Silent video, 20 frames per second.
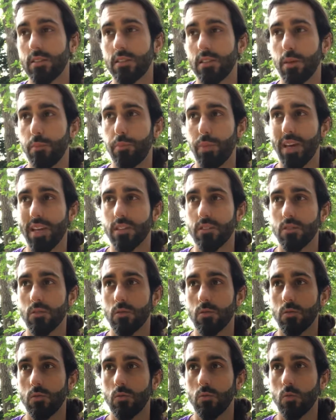Depends
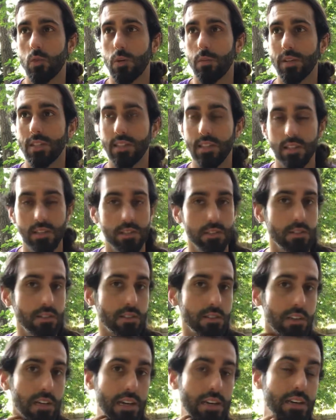on what my day
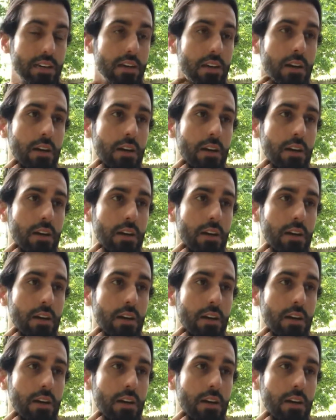is like.